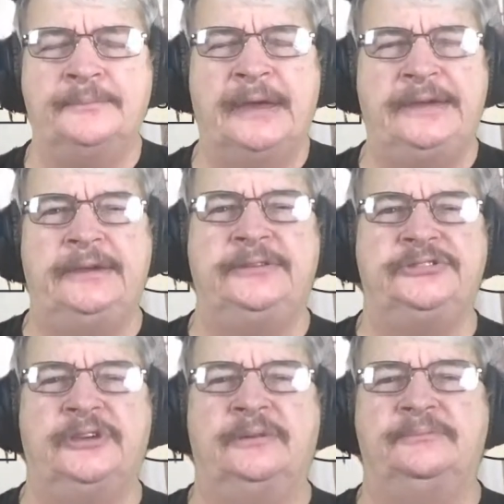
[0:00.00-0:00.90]

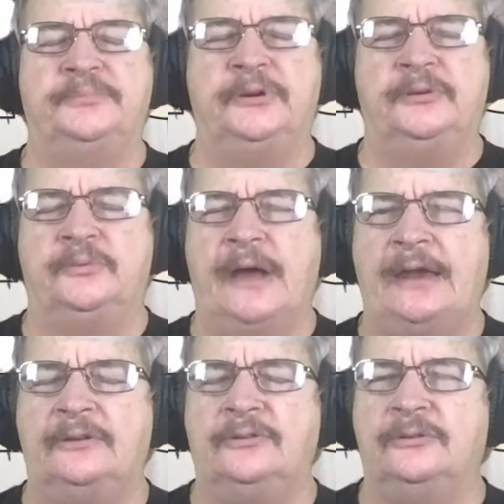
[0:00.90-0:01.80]
making some pretty
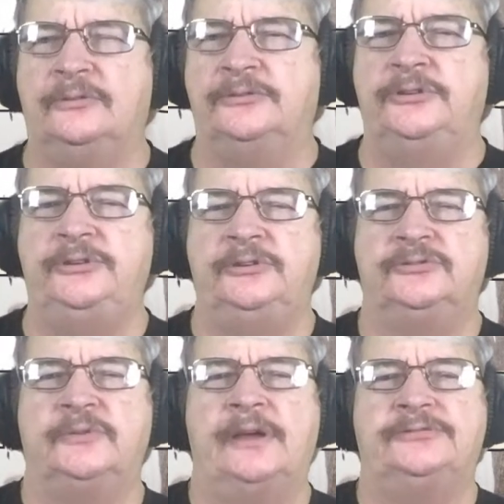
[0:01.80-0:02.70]
radical New
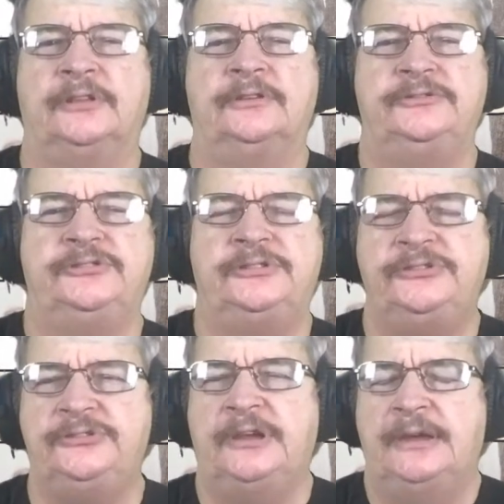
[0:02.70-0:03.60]
Year's
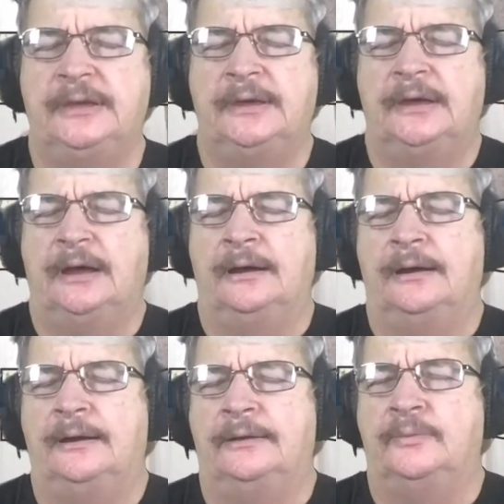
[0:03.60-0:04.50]
resolutions.
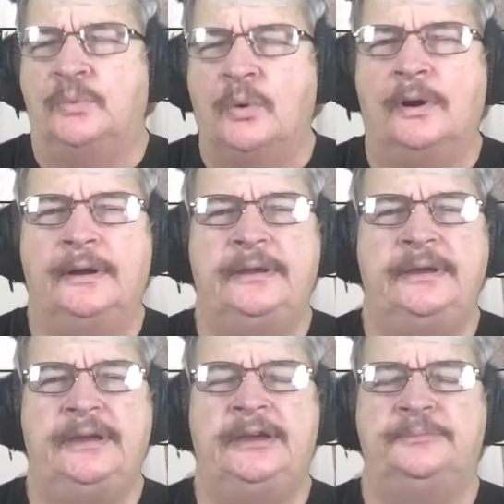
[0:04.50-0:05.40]

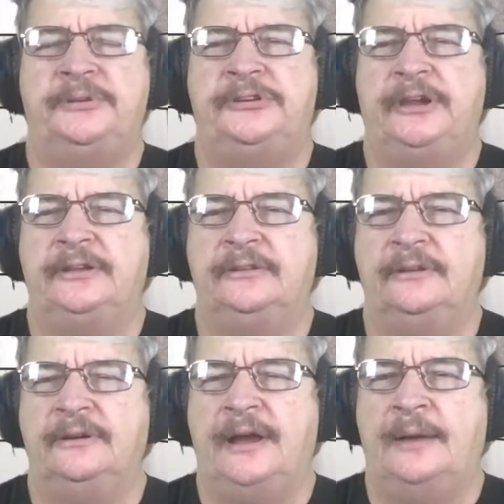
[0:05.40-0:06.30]
One in
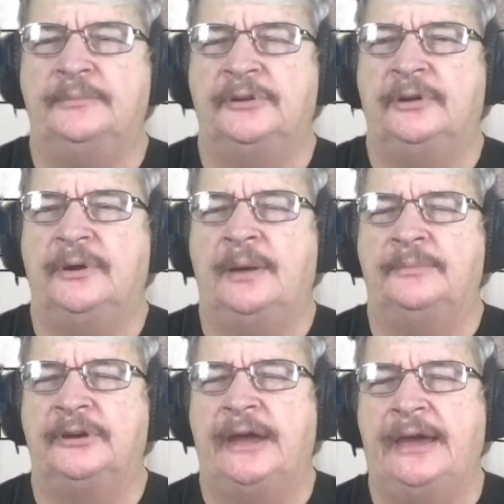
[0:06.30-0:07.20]
particular, I'm
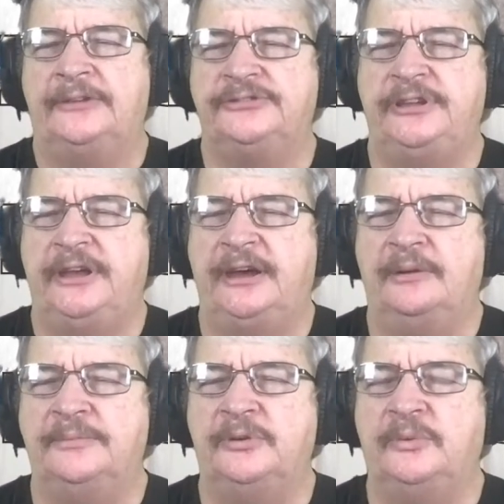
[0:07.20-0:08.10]
gonna ask you to
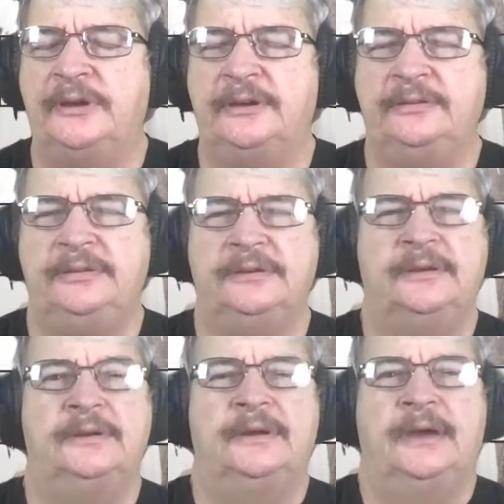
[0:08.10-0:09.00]
help me with.
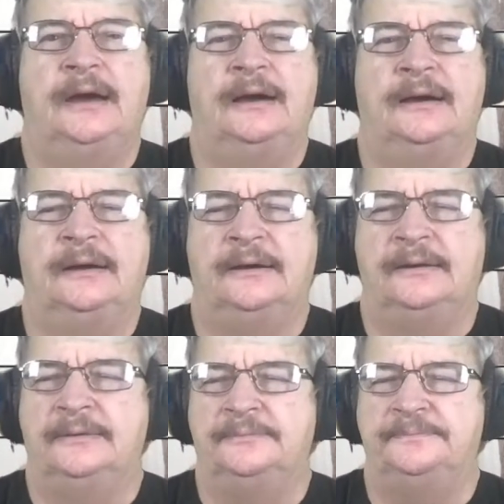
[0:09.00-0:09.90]

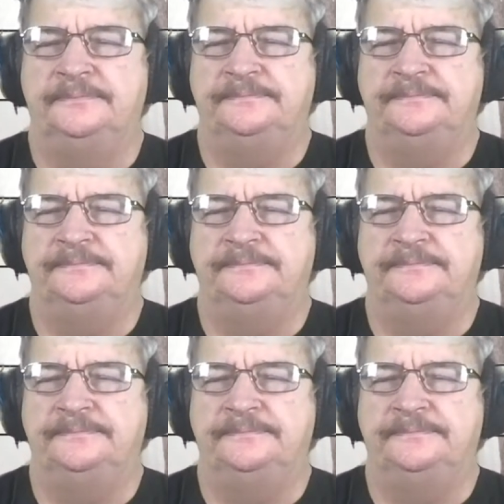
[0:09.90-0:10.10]
I'm